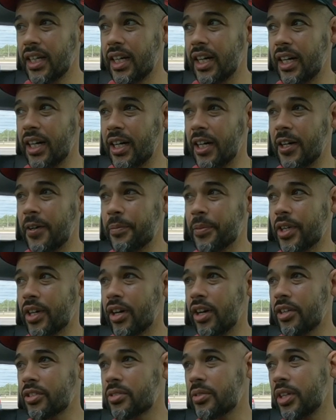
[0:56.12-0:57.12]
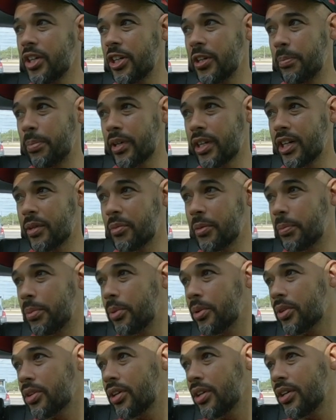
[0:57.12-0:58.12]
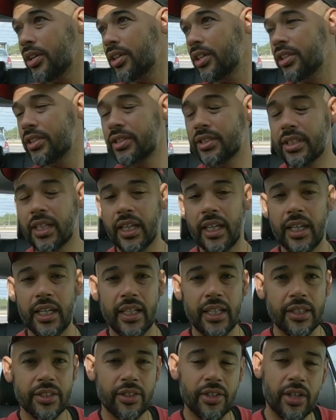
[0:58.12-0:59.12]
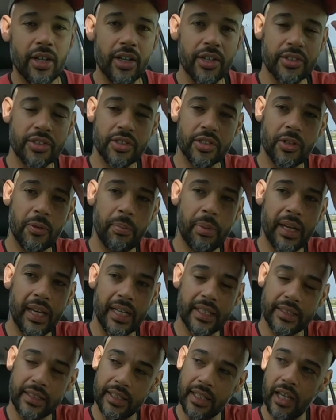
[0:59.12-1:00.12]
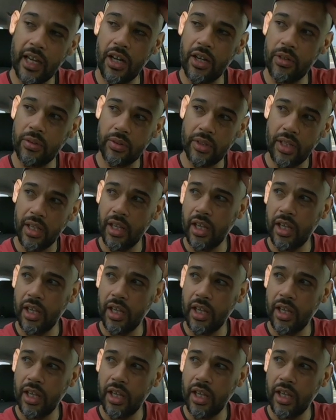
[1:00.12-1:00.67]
um, they're also here to pick up report cards and they're also passing out